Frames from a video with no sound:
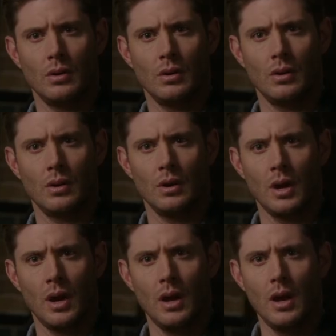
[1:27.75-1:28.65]
to their bro
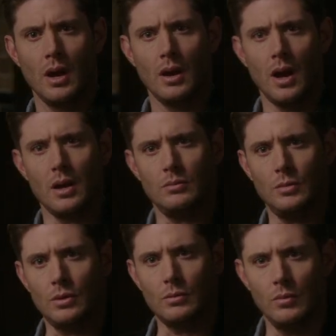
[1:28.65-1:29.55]
during this arc,
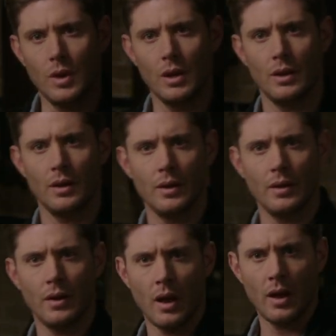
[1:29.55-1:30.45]
there's no
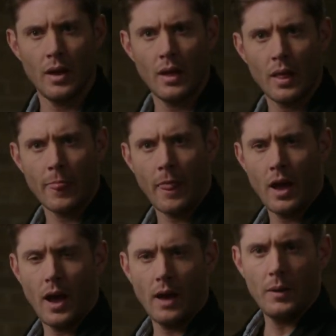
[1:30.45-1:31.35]
denying that this has been a
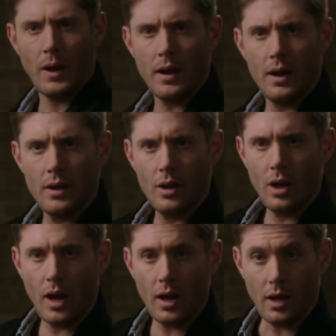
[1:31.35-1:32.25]
long time coming.